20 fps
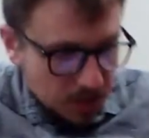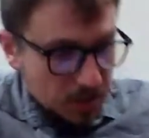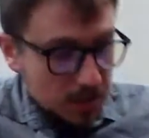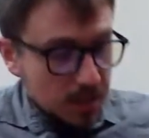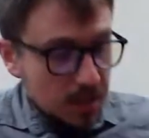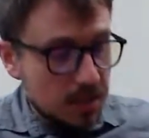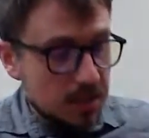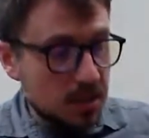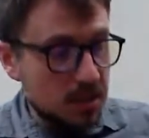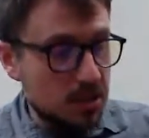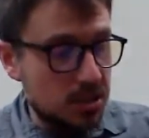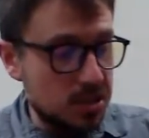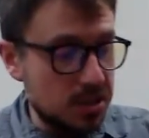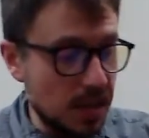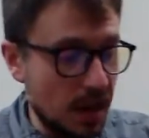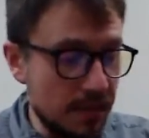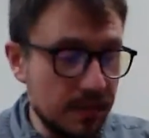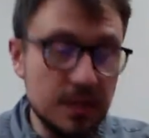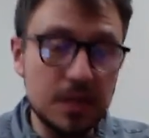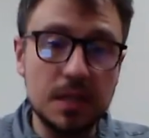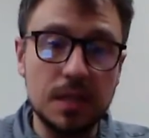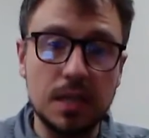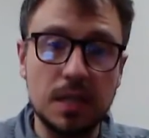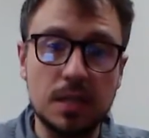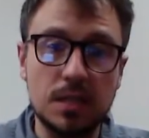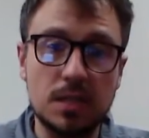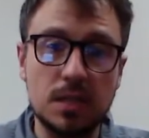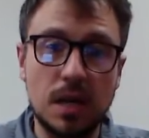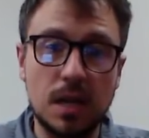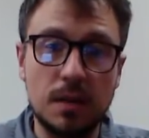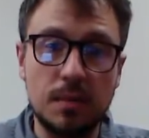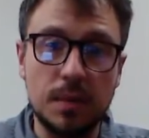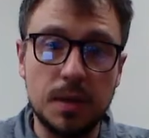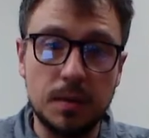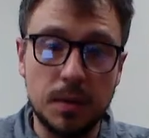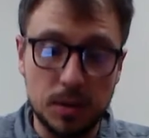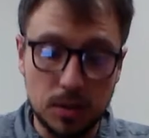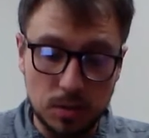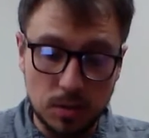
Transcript: here it's at the 70 centimeter mark.